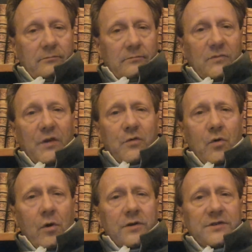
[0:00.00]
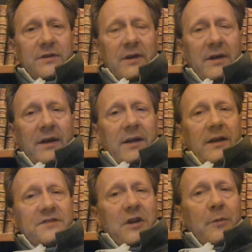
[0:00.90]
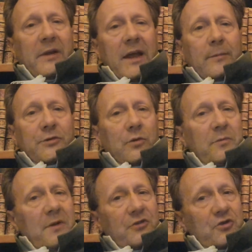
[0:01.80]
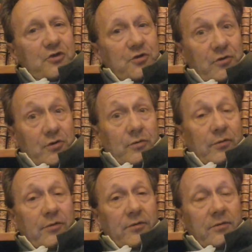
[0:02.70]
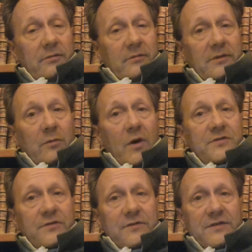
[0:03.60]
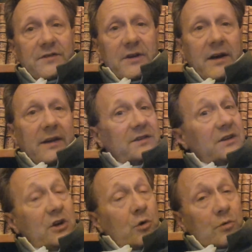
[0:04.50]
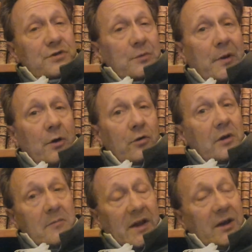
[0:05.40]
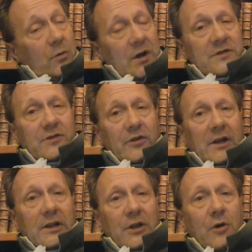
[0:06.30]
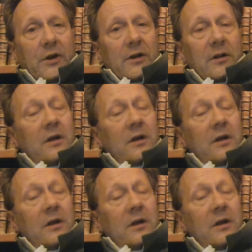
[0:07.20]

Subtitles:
Of course, instead of being able to admit the truth that Western societies were superior in many ways to the colonial,